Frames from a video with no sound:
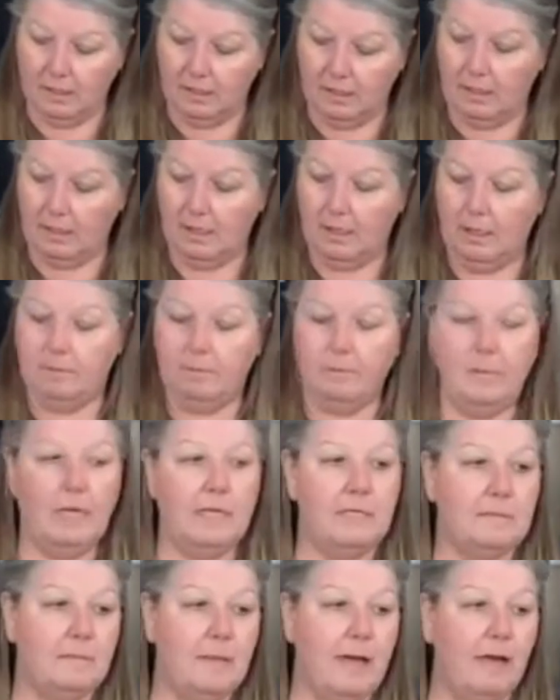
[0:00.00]

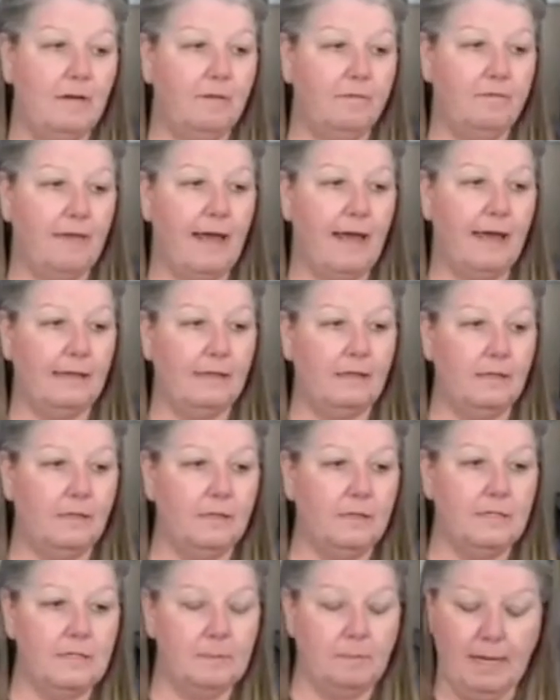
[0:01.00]
As a matter of fact,
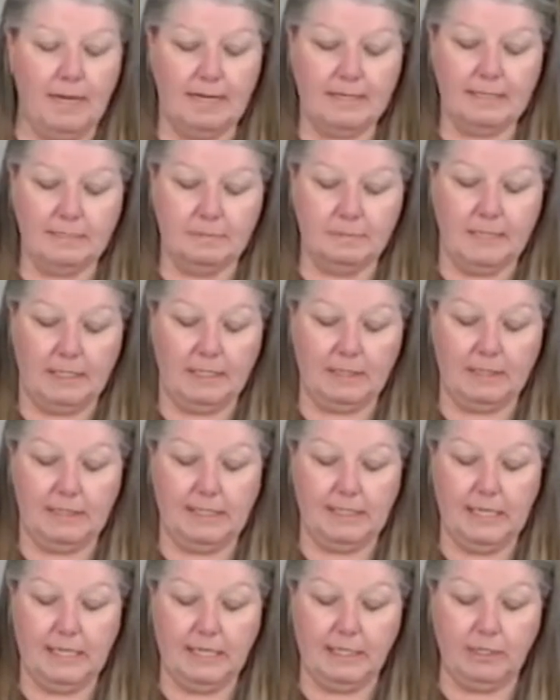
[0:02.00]
there is a
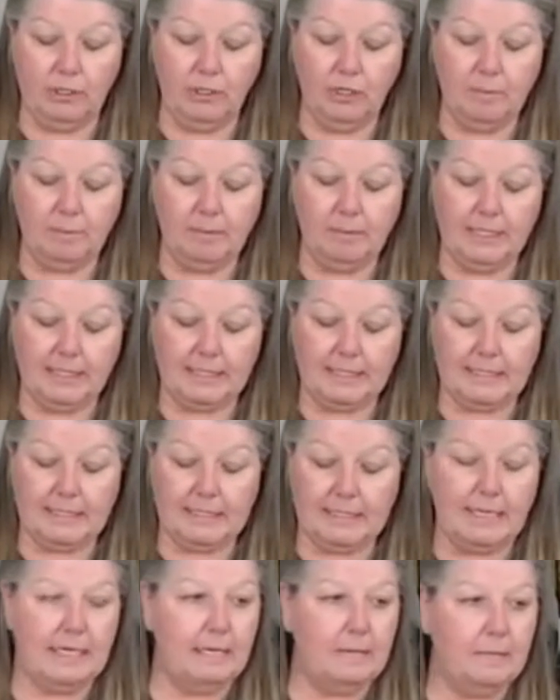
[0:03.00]
possibility he could be
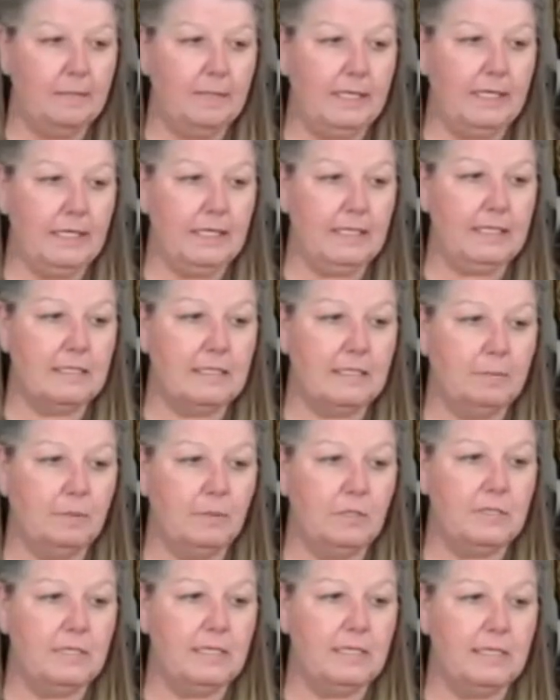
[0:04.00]
extended because the
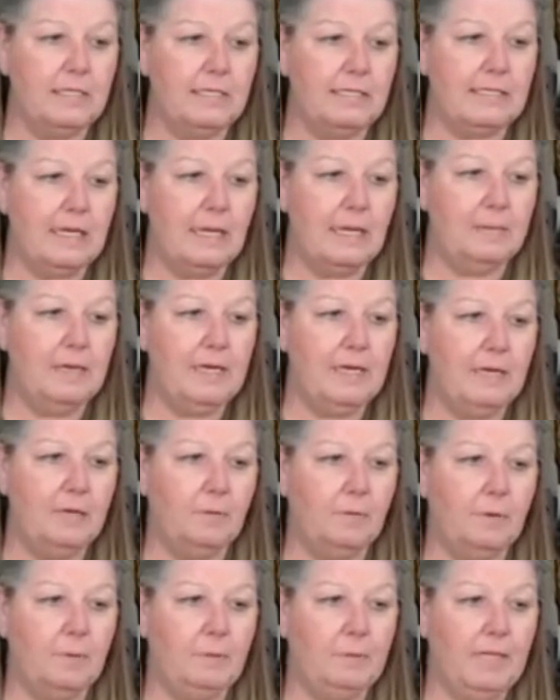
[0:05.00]
person that's coming in
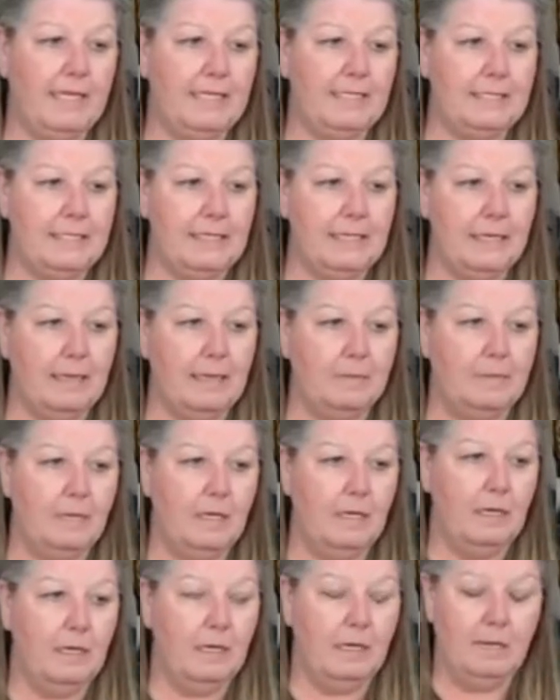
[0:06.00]
to replace him
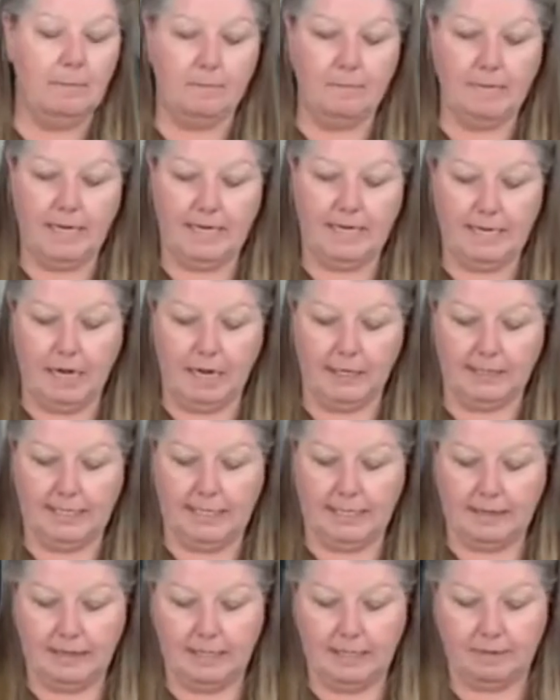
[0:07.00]
may not
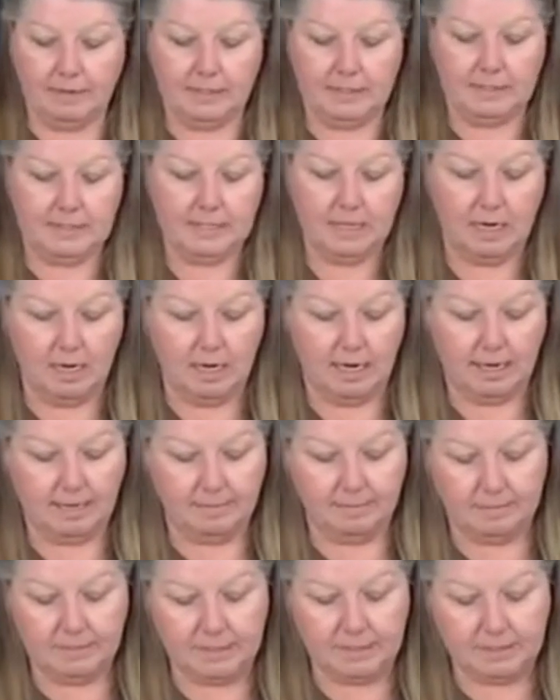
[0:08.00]
get there in
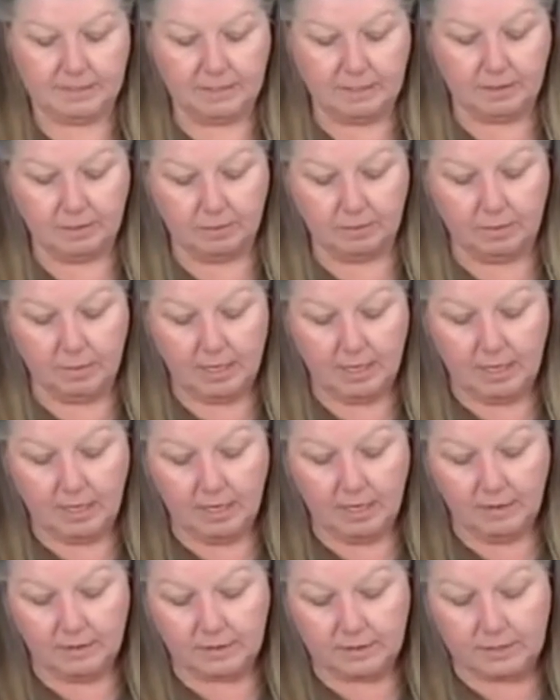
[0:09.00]
time. So
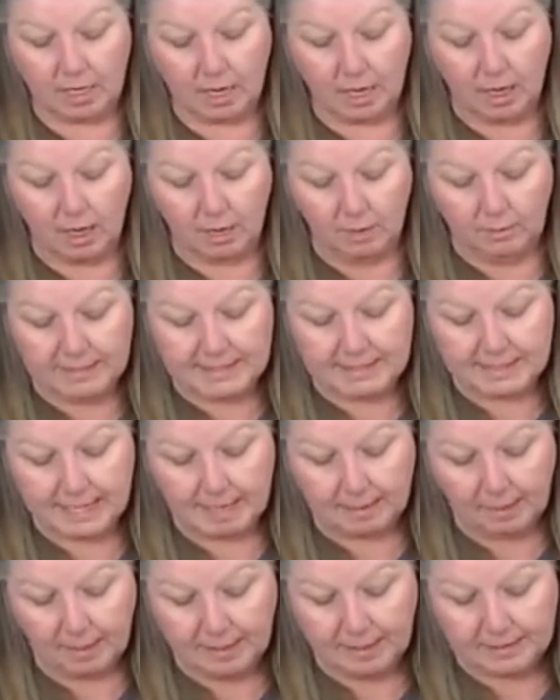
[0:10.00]
there's always
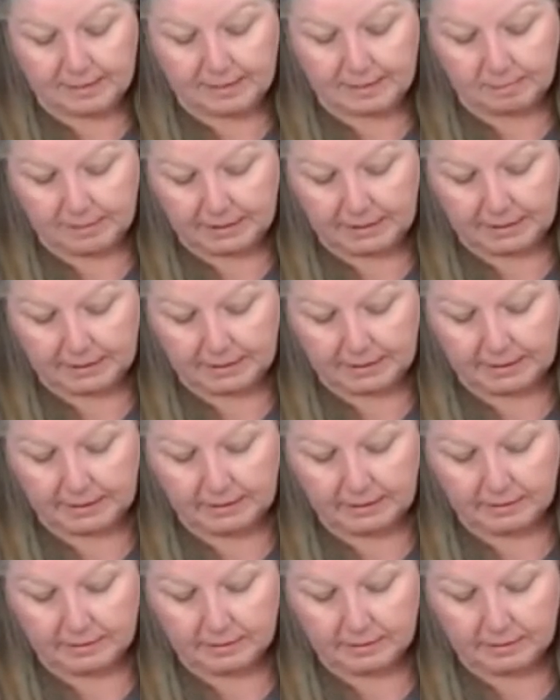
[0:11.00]
that possibility.